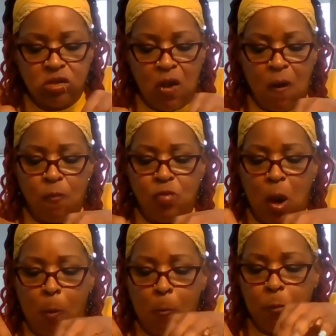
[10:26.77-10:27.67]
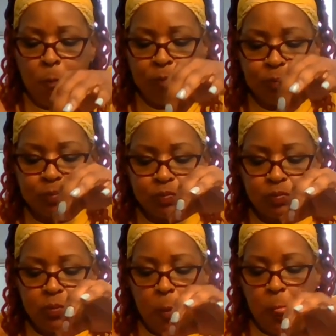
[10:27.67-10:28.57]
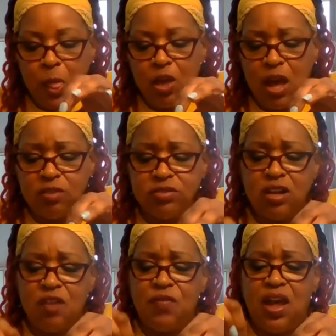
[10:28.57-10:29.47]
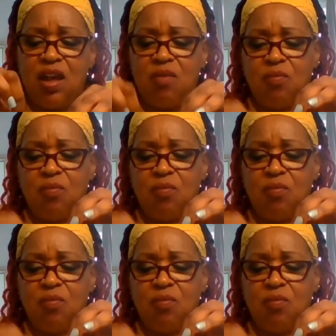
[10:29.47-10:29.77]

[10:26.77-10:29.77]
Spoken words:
Oh no. The outside fat.